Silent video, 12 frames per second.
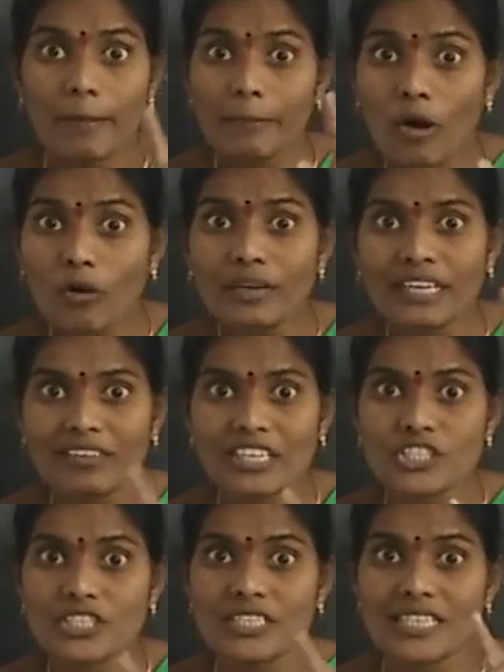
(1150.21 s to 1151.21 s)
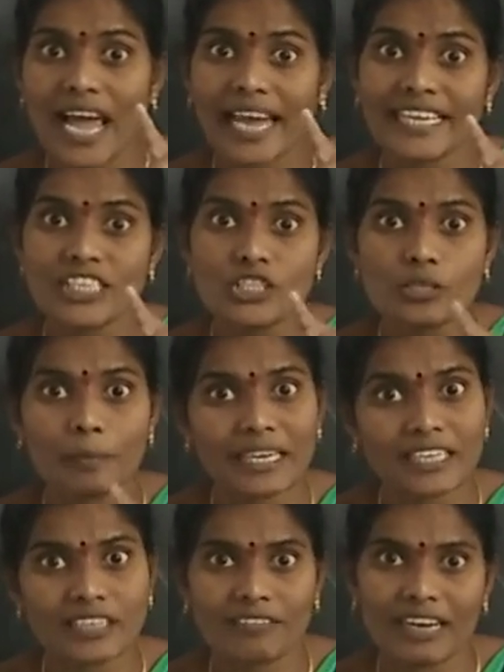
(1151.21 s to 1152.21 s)
Mount Everest is the highest peak
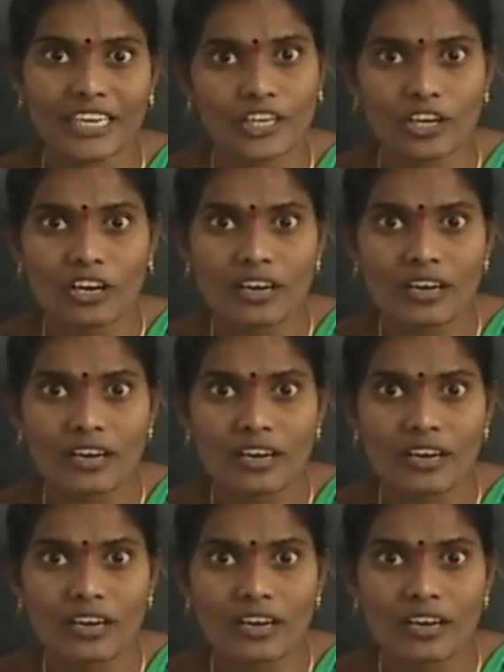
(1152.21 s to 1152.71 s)
in the world, no?